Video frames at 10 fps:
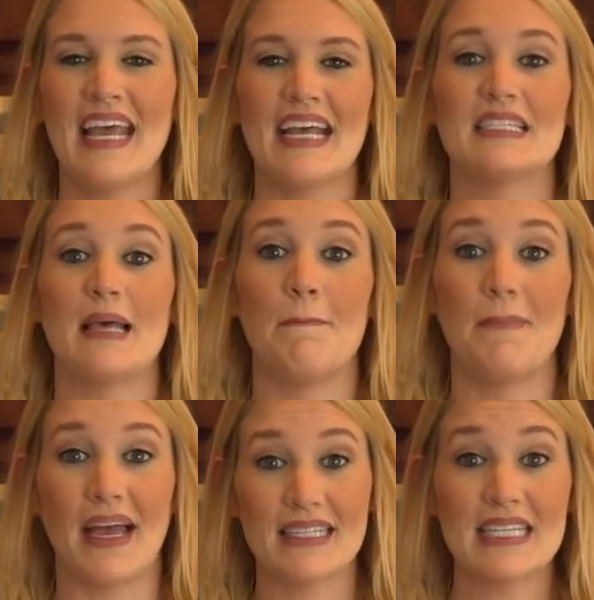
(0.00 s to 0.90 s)
It's a
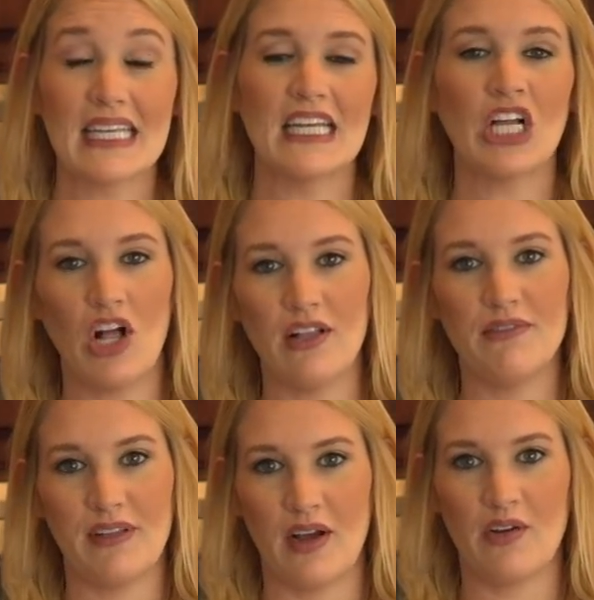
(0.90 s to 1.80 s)
Mexican
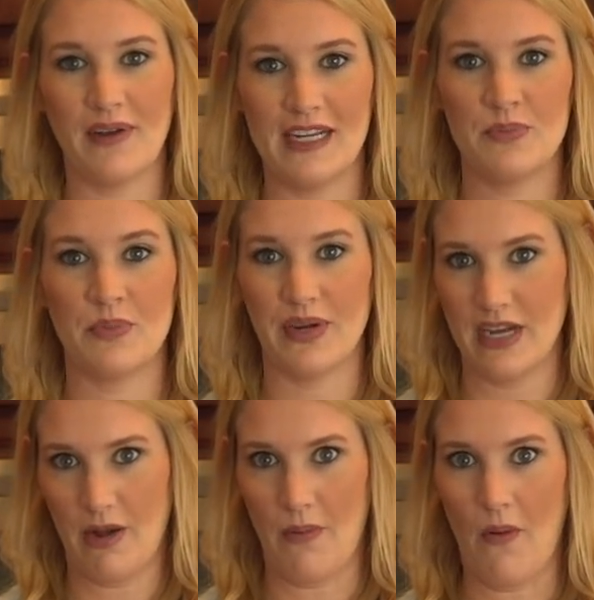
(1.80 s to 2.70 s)
cauliflower rice
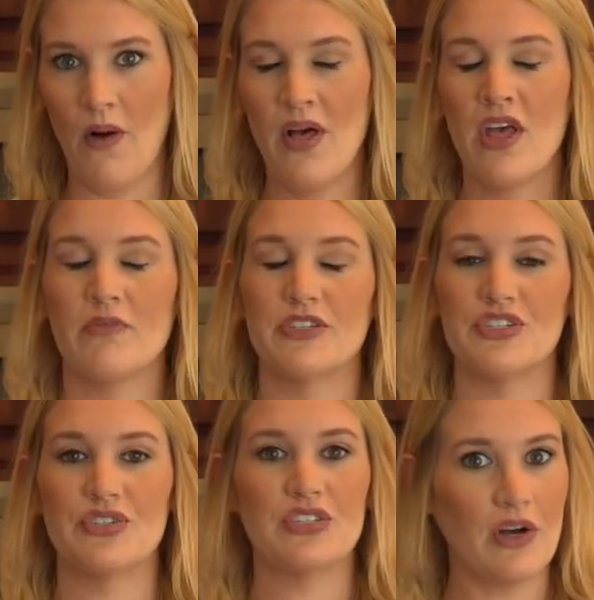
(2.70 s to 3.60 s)
burrito bowl, which
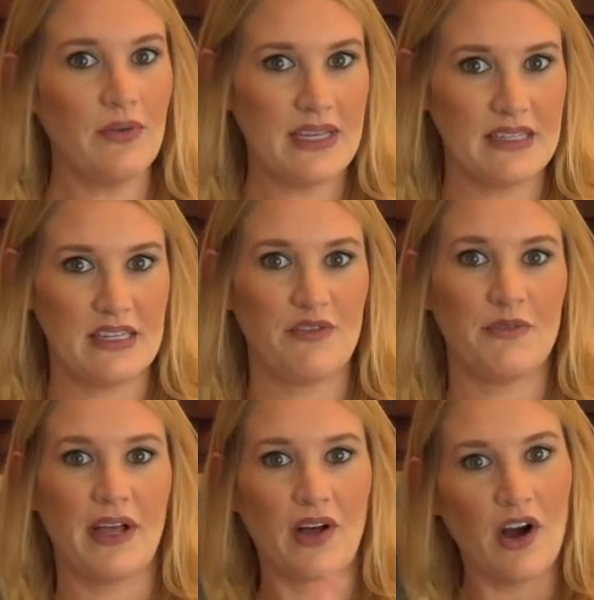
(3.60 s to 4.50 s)
is so easy
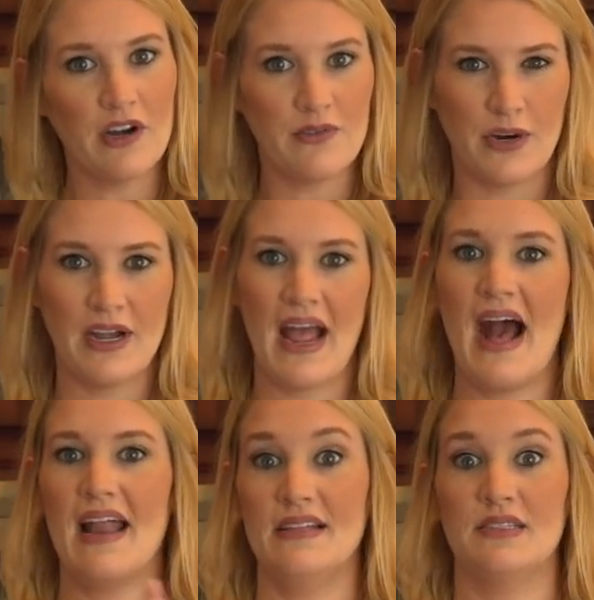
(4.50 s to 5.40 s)
for my carnivore to
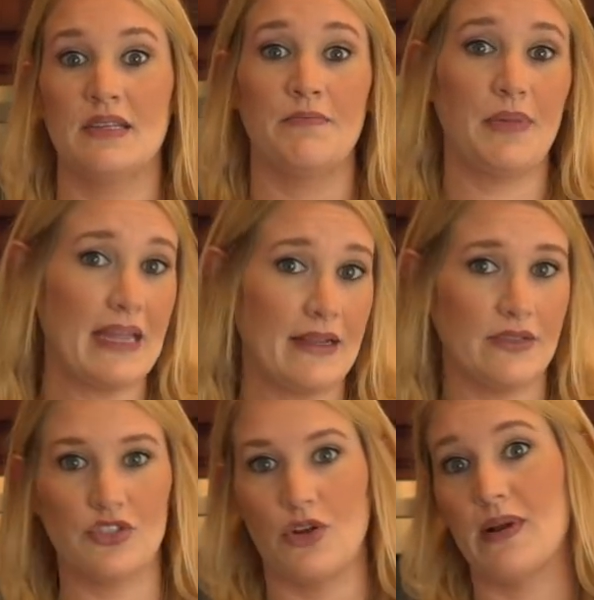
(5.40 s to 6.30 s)
add in some
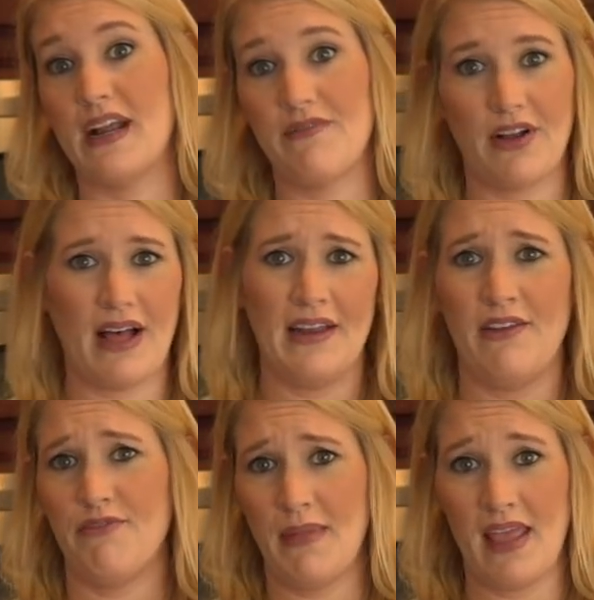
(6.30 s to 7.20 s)
beans or whatever kind
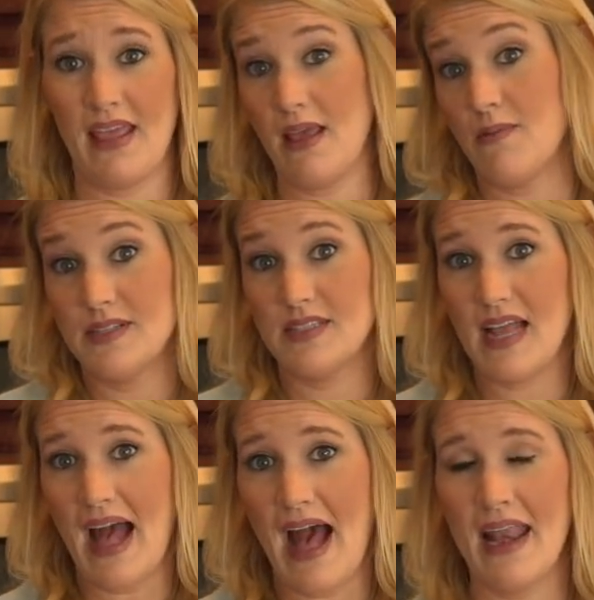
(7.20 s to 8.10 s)
of meat he wants
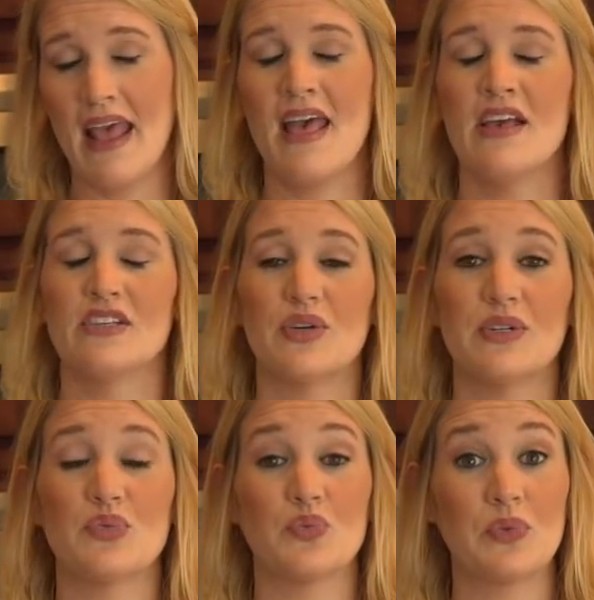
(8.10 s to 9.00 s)
to add. So
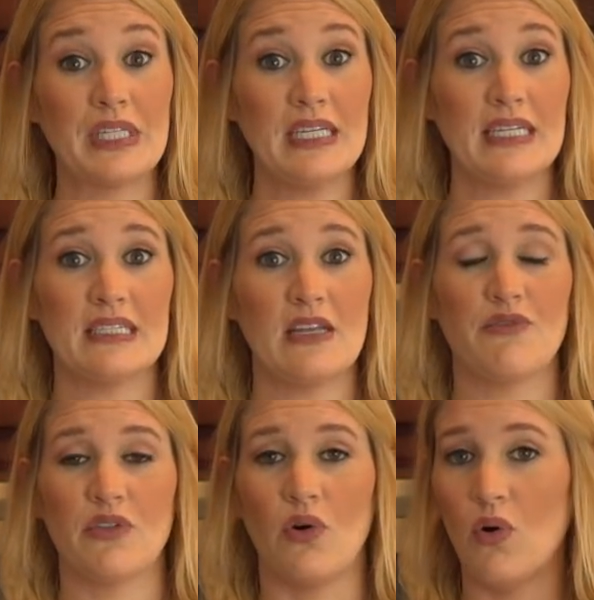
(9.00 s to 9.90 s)
it's really easy
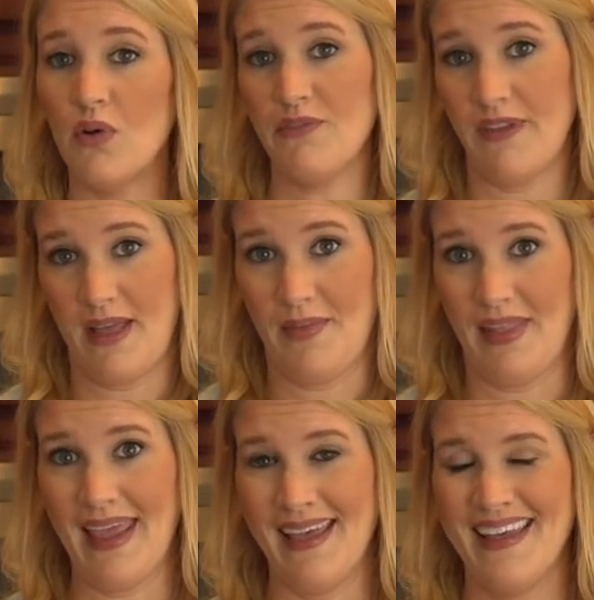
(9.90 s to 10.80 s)
for the whole
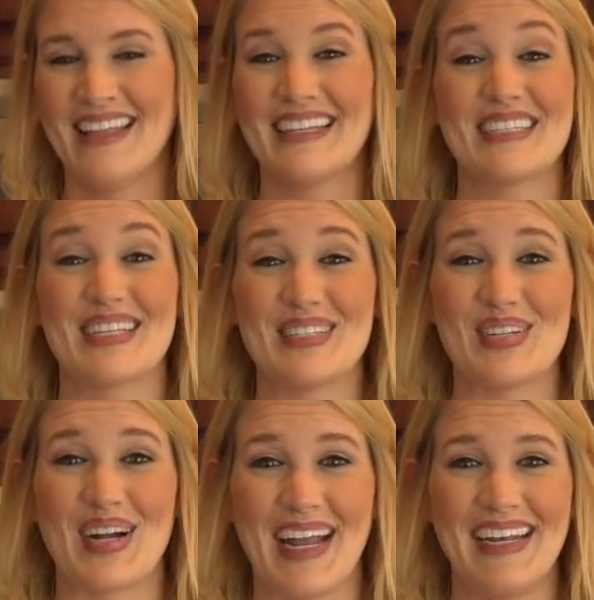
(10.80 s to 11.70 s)
family. Let's get
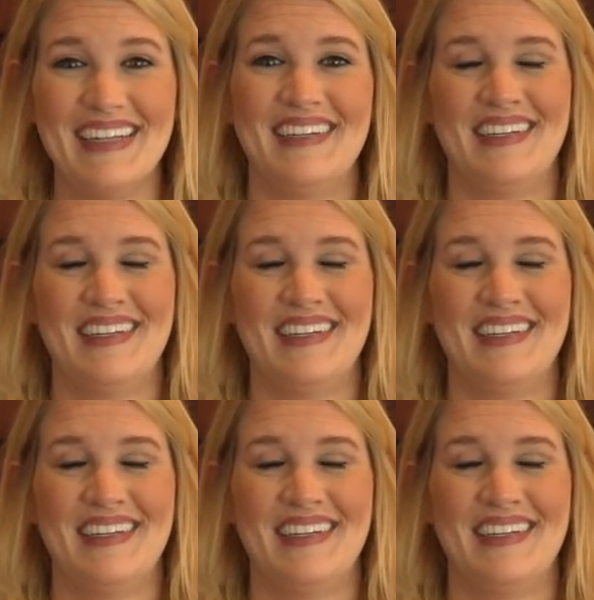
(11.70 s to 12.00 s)
started.